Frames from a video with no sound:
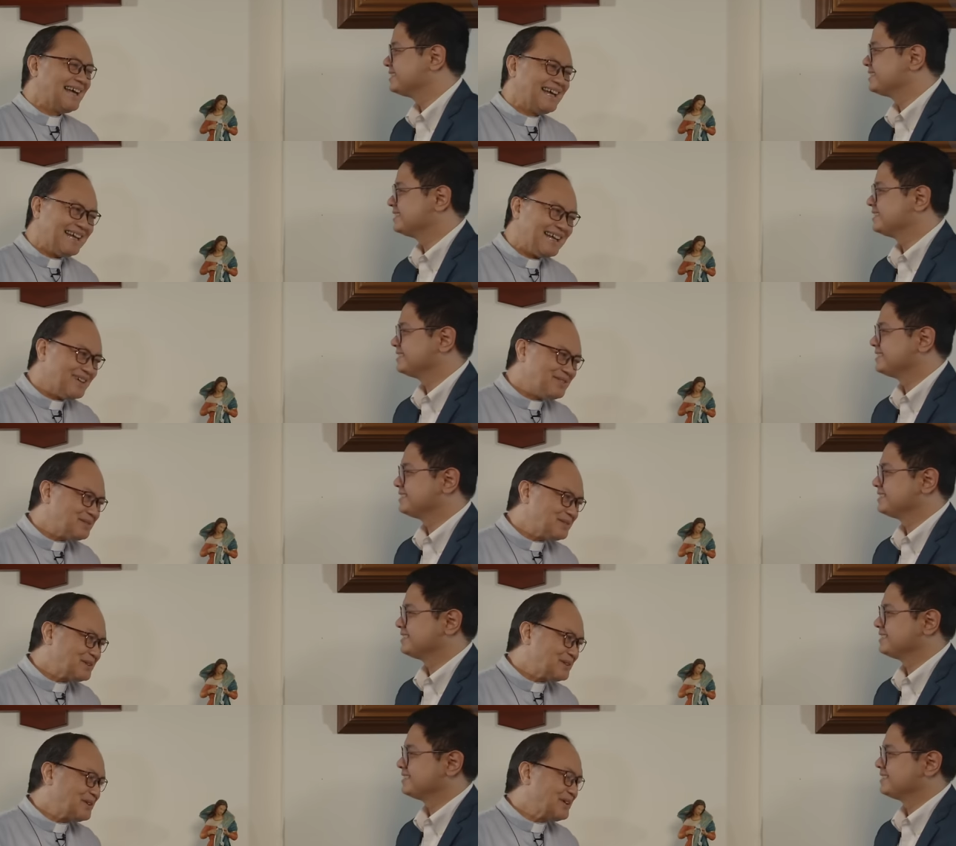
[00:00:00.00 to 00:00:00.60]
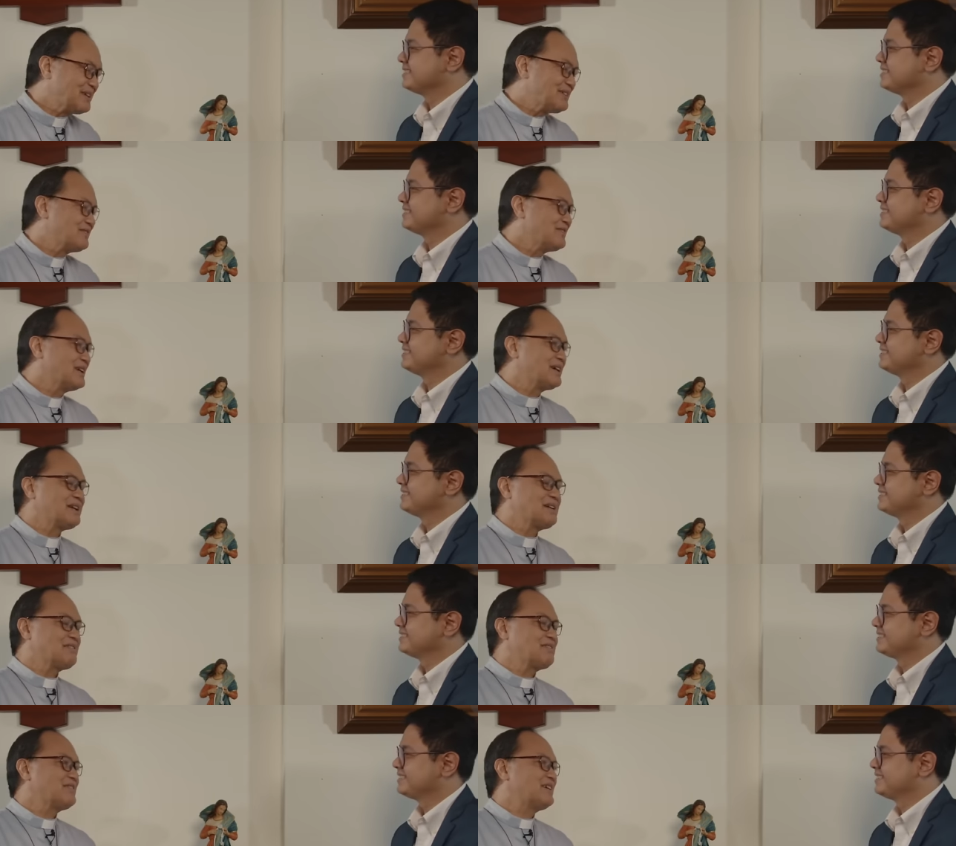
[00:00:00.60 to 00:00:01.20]
Speaker 1: I'm doing
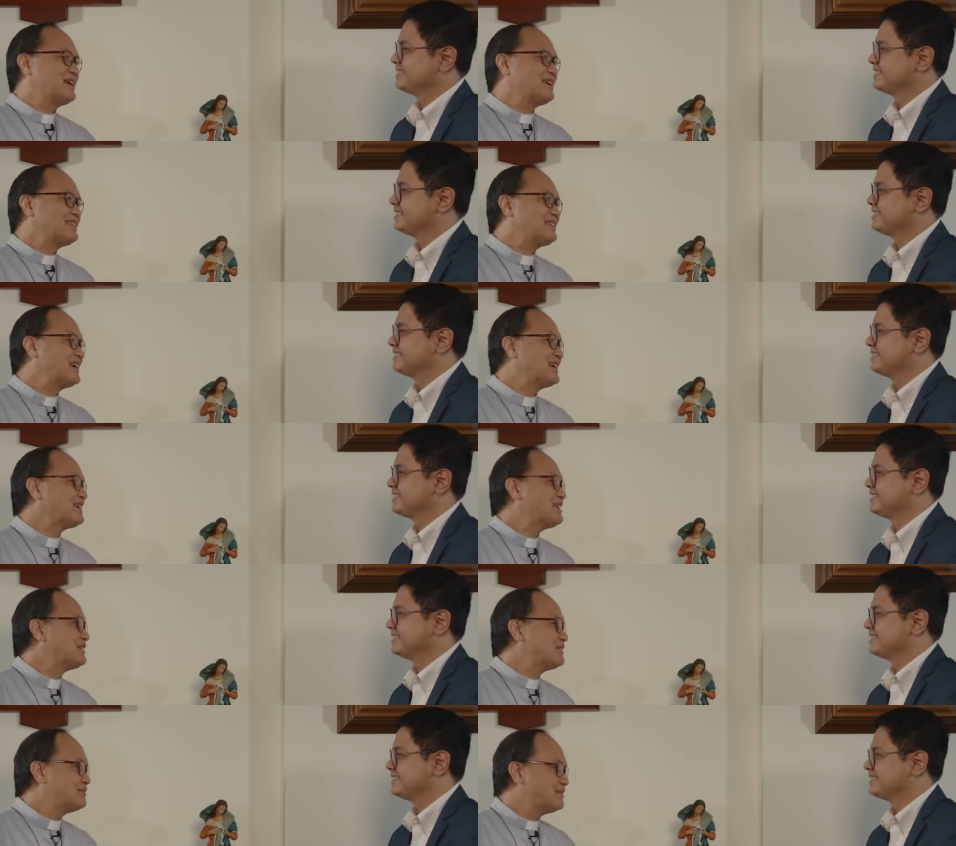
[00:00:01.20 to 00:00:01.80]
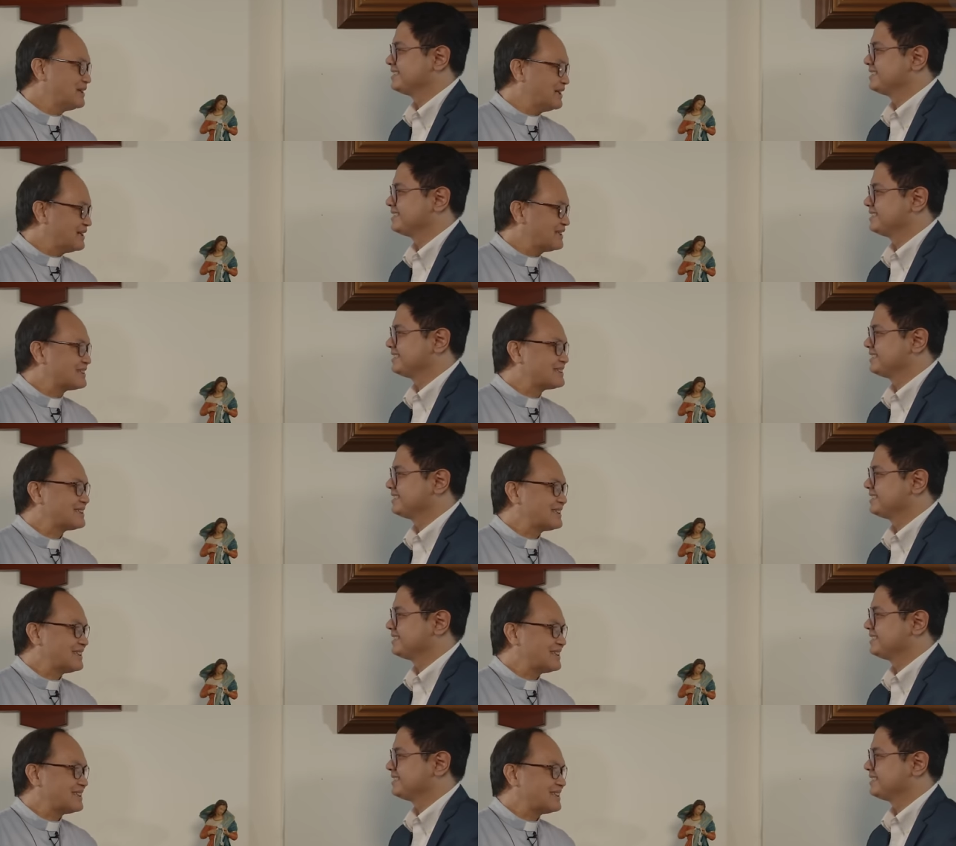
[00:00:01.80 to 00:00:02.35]
very fine. Thank you, Bernz.